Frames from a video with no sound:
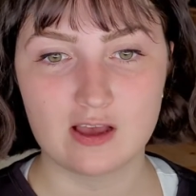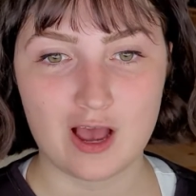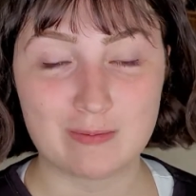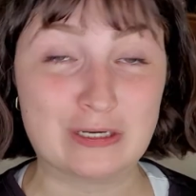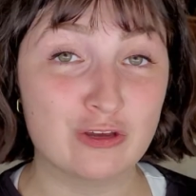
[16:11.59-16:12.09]

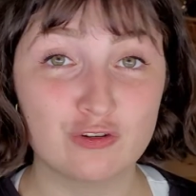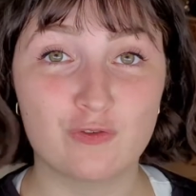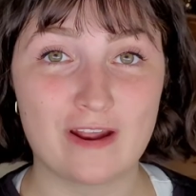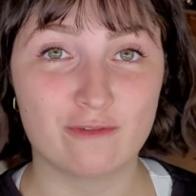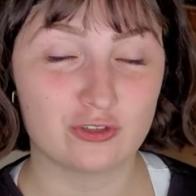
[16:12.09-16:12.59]
I'm a huge
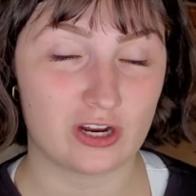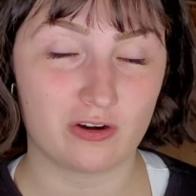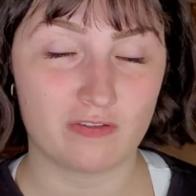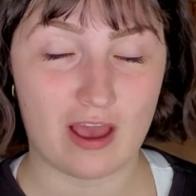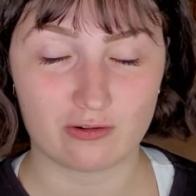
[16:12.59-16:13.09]
fan of
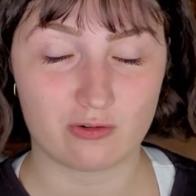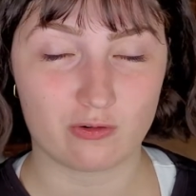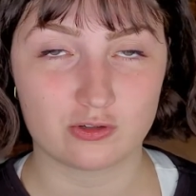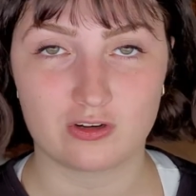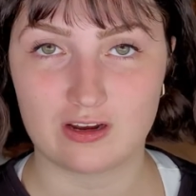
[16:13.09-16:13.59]
regenerative
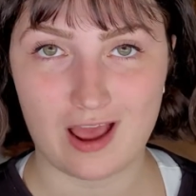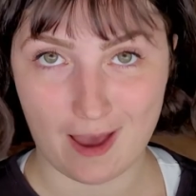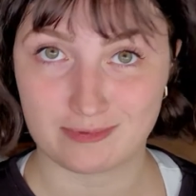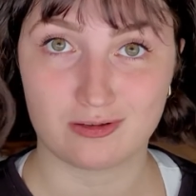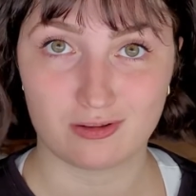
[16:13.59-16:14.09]
agriculture and
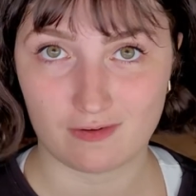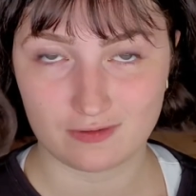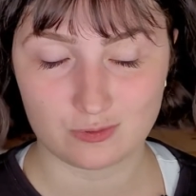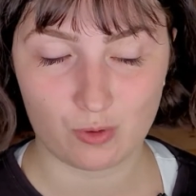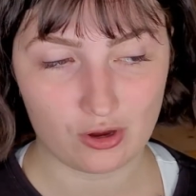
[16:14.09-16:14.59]
absolutely love this
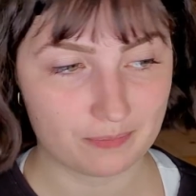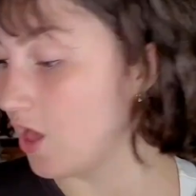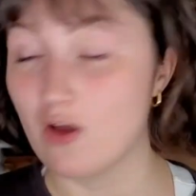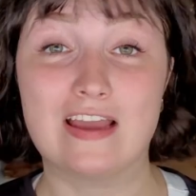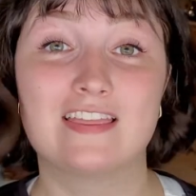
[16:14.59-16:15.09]
book.
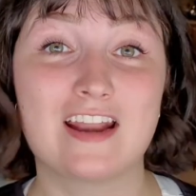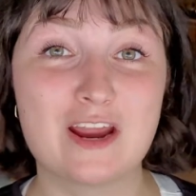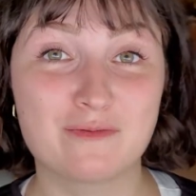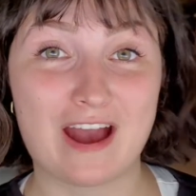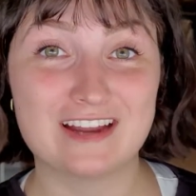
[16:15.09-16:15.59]
Okay, then I
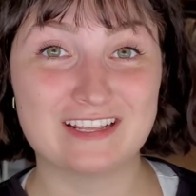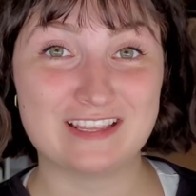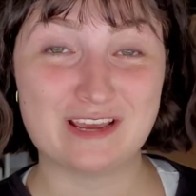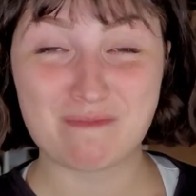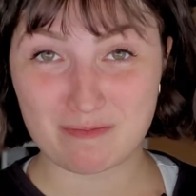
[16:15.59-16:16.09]
read
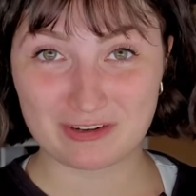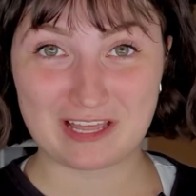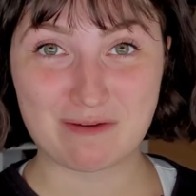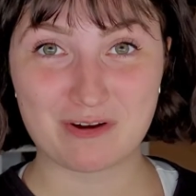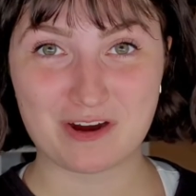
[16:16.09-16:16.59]
The Memory
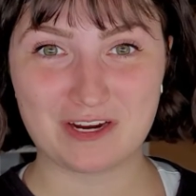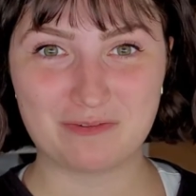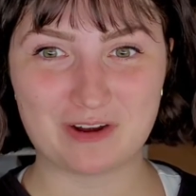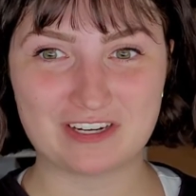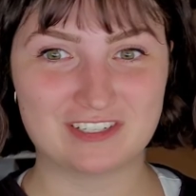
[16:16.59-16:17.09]
Librarian,
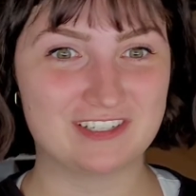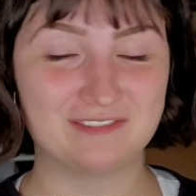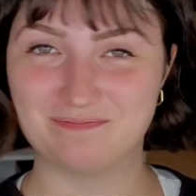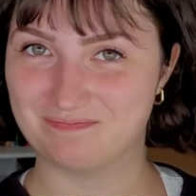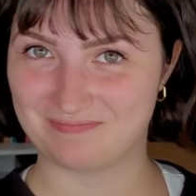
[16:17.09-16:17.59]
which
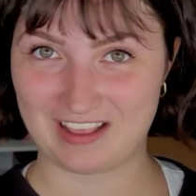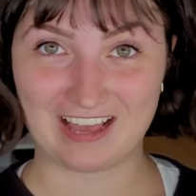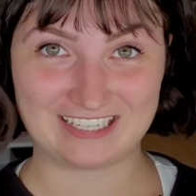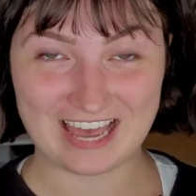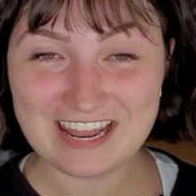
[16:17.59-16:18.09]

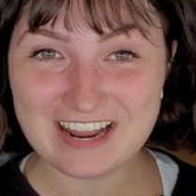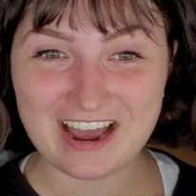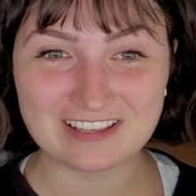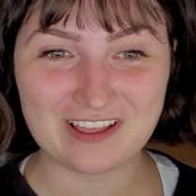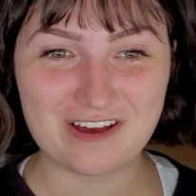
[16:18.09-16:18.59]
again, I
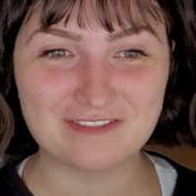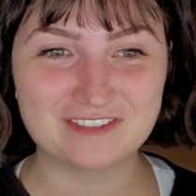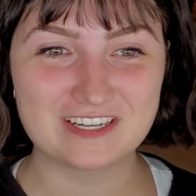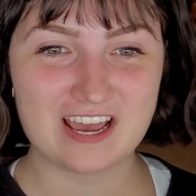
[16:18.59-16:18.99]
loved.